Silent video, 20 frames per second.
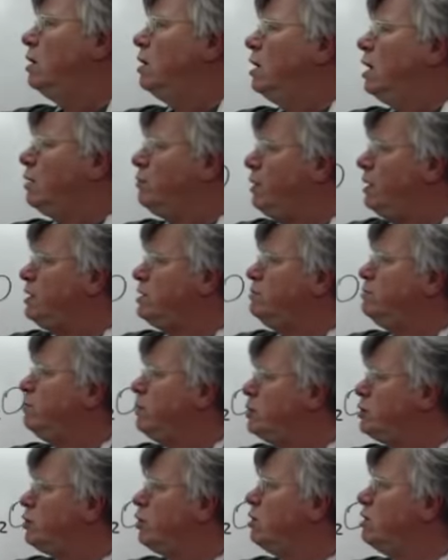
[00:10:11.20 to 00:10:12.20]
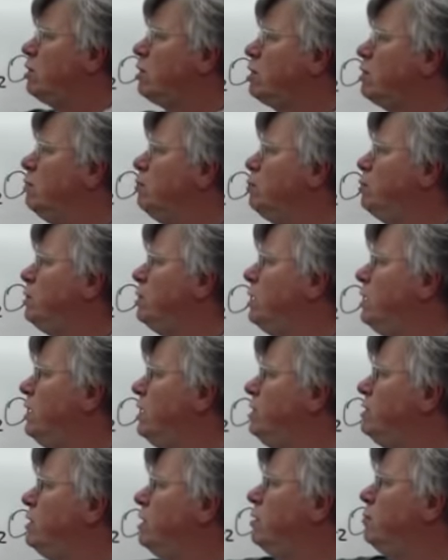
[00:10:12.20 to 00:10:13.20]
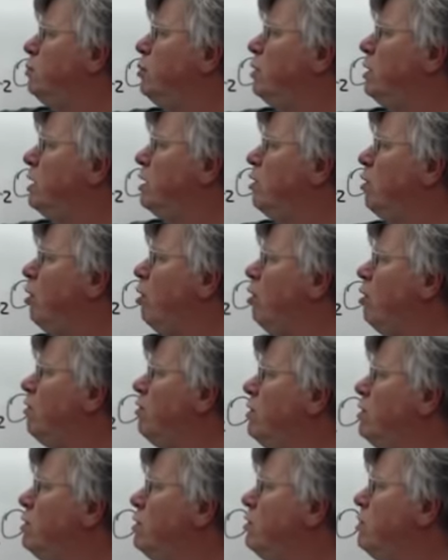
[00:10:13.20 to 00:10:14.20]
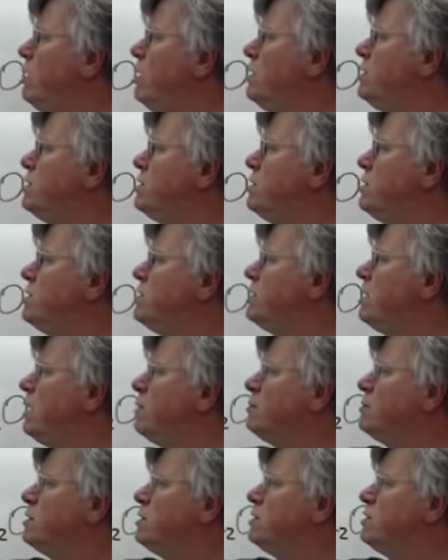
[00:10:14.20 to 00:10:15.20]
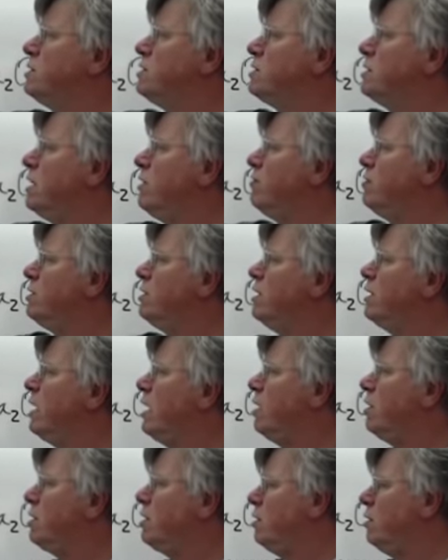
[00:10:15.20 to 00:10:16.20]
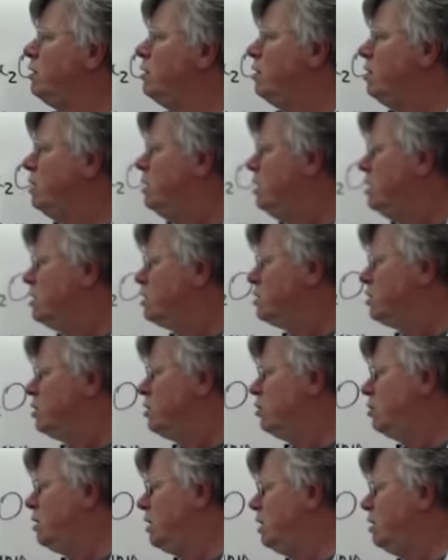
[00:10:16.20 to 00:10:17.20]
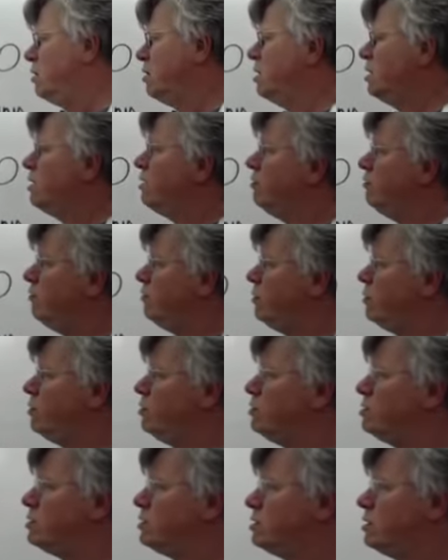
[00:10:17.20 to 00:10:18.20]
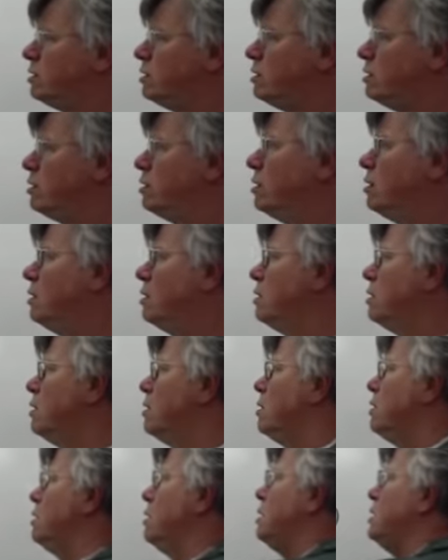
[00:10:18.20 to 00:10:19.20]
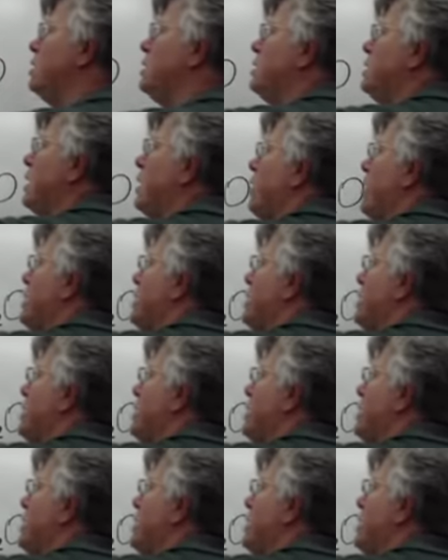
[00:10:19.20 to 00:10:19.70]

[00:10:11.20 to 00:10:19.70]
and be sure you're complete in putting all the units and the substances and everything out here so you don't later get confused. Now I